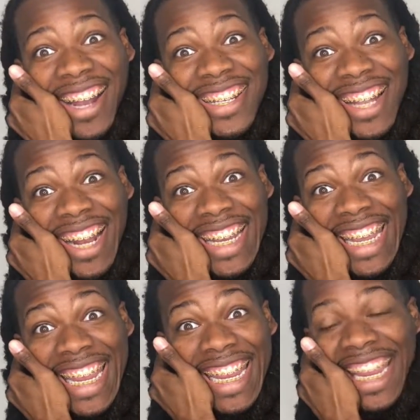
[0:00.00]
Nani?
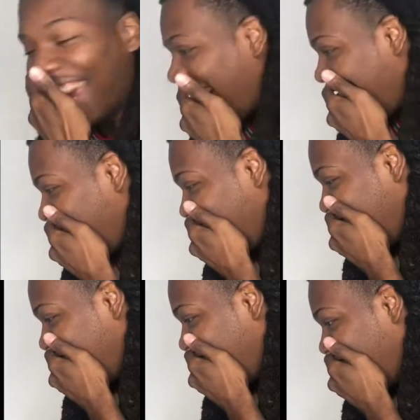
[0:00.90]

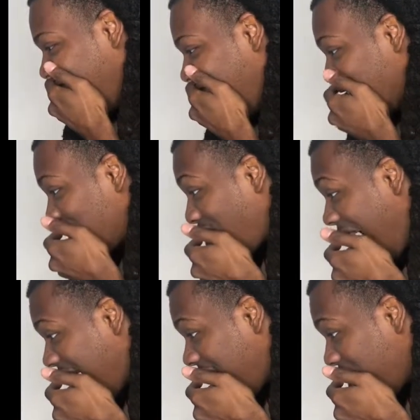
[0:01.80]
A
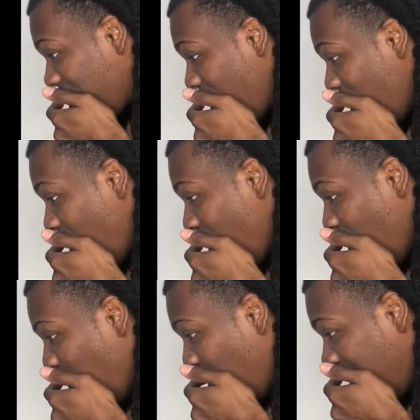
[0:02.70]
dragon?
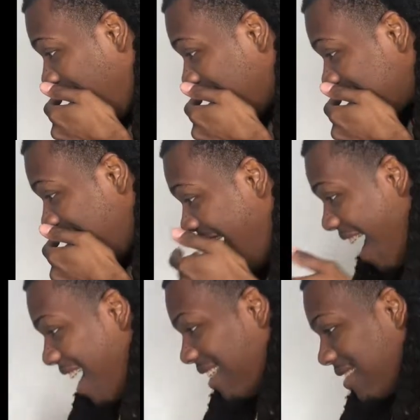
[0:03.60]
Who the hell is
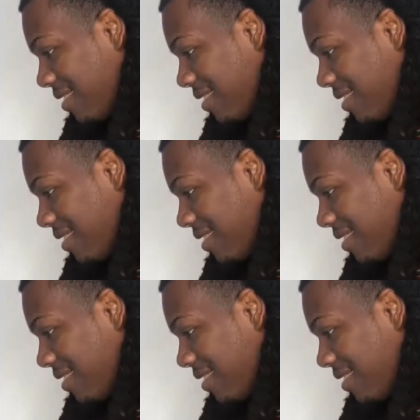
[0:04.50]
that?